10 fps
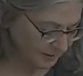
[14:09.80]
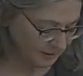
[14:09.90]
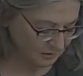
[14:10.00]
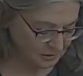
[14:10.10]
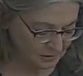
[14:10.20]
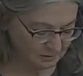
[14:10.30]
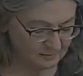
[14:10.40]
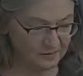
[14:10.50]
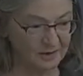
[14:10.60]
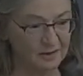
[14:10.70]
that the issue
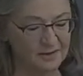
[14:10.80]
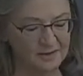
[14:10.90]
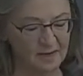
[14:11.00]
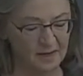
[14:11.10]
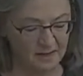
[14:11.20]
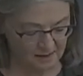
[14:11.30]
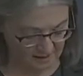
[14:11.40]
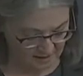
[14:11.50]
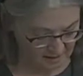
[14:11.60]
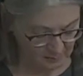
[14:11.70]
of fairness
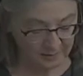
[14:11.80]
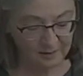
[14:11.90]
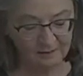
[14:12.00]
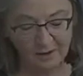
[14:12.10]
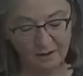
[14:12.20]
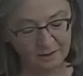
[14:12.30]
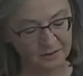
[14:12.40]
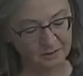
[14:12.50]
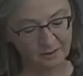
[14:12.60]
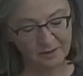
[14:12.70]
has been given
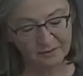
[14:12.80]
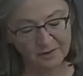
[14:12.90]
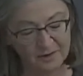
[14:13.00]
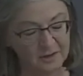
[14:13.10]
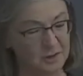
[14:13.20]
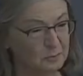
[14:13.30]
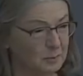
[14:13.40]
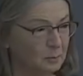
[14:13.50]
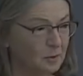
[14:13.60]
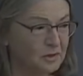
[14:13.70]
all too often a
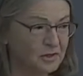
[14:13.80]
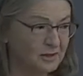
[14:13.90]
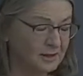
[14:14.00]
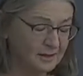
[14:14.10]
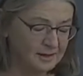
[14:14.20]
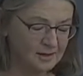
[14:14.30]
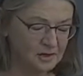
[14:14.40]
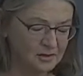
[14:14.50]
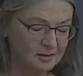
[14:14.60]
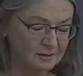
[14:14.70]
disproportionate
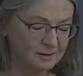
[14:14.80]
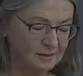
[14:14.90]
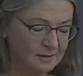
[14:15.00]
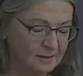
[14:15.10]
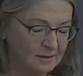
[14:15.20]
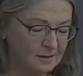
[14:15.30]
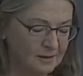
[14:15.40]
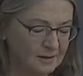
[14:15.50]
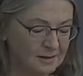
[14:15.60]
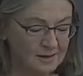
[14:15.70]
attention?
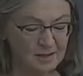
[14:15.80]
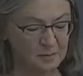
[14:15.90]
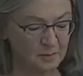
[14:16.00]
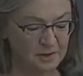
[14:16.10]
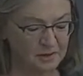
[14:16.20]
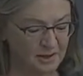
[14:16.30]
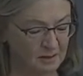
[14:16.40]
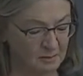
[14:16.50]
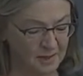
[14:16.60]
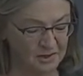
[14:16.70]
It takes but
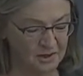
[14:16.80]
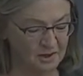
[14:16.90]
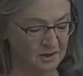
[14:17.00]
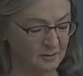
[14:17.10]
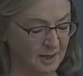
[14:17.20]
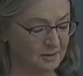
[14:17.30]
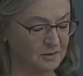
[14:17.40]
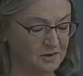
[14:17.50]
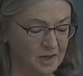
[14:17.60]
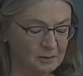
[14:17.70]
gentle mention and the
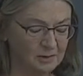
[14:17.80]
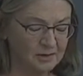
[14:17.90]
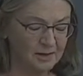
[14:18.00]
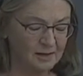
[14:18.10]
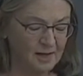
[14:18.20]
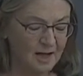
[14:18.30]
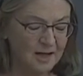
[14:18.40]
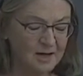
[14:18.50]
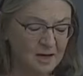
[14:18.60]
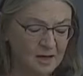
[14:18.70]
matters tabled yet
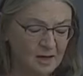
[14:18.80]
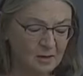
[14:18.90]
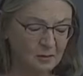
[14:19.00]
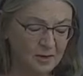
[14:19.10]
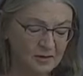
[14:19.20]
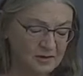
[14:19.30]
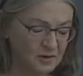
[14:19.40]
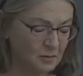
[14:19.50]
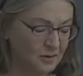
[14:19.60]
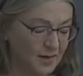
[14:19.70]
again. With
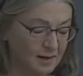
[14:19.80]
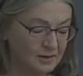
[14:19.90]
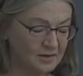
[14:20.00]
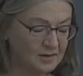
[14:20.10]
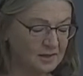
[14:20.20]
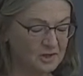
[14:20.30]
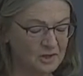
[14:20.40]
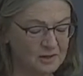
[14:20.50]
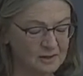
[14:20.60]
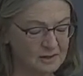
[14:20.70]
us or without us, an
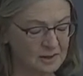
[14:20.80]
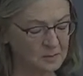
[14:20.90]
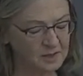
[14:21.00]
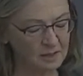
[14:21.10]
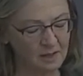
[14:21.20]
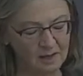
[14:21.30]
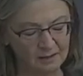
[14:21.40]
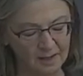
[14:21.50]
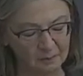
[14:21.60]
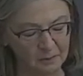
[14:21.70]
agenda slips
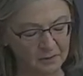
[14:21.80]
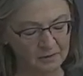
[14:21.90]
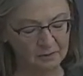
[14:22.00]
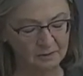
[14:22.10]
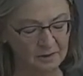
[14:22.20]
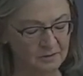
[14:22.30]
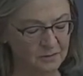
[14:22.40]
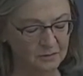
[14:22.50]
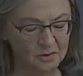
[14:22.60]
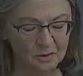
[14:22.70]
along like mercury
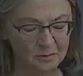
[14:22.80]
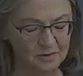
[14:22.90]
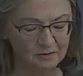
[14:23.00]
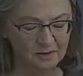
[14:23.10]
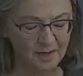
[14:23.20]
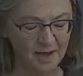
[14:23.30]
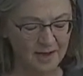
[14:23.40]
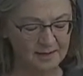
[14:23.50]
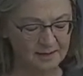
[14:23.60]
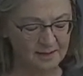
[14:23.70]
through tubes of
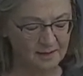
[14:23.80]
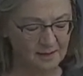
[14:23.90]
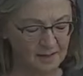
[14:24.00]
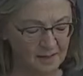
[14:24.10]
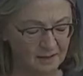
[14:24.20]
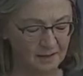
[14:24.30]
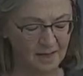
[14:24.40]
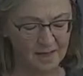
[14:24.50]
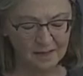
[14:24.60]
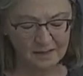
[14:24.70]
glass. The
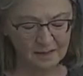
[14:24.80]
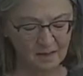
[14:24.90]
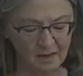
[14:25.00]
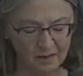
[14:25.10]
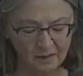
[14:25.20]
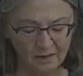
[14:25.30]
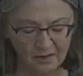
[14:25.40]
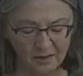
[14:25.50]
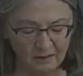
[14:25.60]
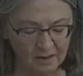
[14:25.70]
line is longer,
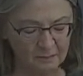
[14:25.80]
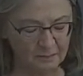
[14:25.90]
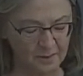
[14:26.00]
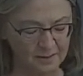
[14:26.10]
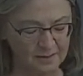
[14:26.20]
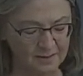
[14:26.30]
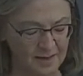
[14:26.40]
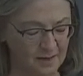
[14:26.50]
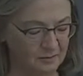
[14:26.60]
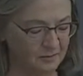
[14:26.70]
and the great big
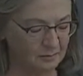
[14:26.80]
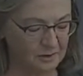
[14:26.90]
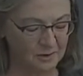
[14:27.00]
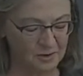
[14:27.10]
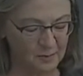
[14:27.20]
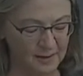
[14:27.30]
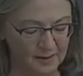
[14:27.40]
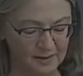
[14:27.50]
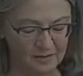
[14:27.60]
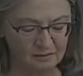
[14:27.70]
sound from close
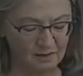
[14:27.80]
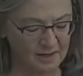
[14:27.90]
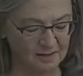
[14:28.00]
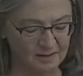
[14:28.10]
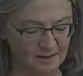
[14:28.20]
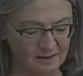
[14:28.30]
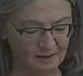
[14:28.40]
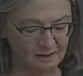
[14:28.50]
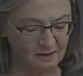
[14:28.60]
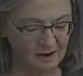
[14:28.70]
behind is right inside
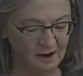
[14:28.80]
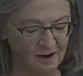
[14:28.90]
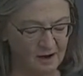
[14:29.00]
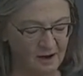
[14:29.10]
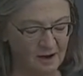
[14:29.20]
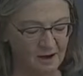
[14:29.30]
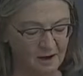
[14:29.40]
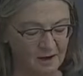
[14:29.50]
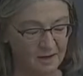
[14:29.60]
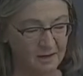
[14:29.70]
our car.
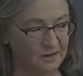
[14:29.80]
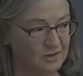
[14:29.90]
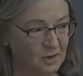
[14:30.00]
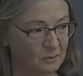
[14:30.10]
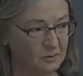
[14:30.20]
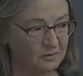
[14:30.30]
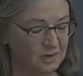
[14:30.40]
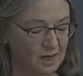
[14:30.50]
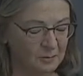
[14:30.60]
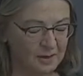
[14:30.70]
There's no
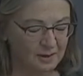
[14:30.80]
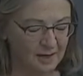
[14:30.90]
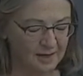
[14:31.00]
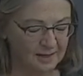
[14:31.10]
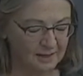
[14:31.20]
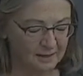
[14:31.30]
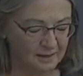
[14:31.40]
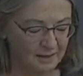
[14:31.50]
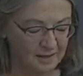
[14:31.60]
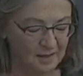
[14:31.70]
moving up in line
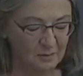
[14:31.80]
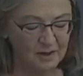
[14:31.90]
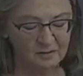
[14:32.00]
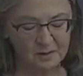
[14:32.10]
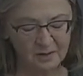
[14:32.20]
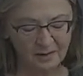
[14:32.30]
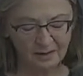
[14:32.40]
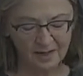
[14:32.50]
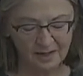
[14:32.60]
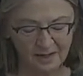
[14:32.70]
and the pavement of the
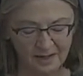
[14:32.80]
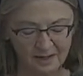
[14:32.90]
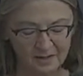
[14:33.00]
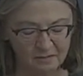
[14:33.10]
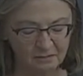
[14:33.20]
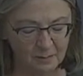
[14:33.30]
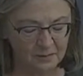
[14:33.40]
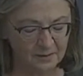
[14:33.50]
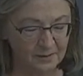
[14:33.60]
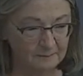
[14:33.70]
lane ahead is
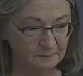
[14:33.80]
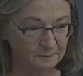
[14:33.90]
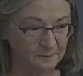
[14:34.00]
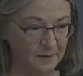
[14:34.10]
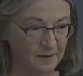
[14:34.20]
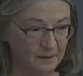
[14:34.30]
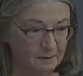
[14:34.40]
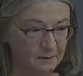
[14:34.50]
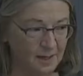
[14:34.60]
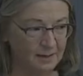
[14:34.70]
ripped.
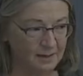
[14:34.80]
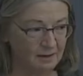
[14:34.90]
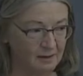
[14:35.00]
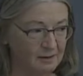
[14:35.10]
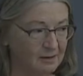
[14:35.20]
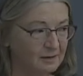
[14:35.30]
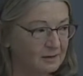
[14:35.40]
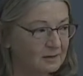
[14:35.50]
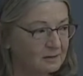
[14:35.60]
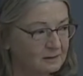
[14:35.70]
Pilot car,
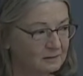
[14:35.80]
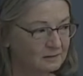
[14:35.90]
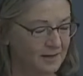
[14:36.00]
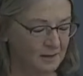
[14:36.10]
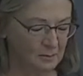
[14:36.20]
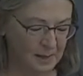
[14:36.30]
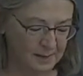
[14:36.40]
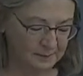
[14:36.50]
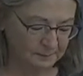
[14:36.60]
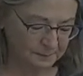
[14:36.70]
follow me.